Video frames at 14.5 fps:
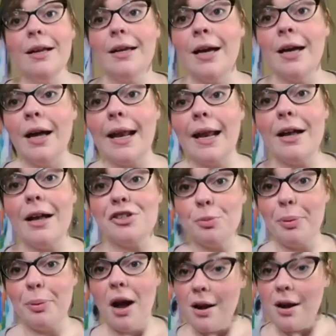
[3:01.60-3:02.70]
cut out
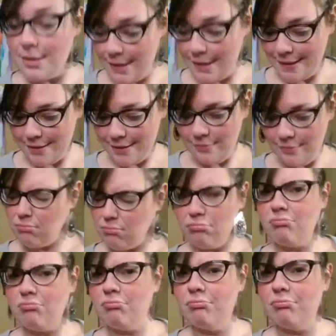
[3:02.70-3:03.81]
your parts.
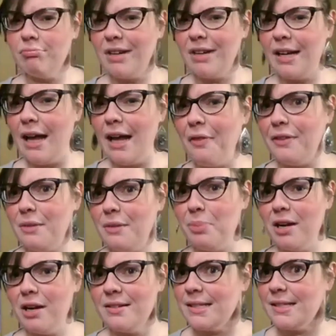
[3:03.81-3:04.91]
Cut out the
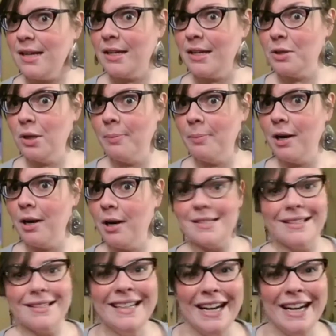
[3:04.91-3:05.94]
parts, not your parts.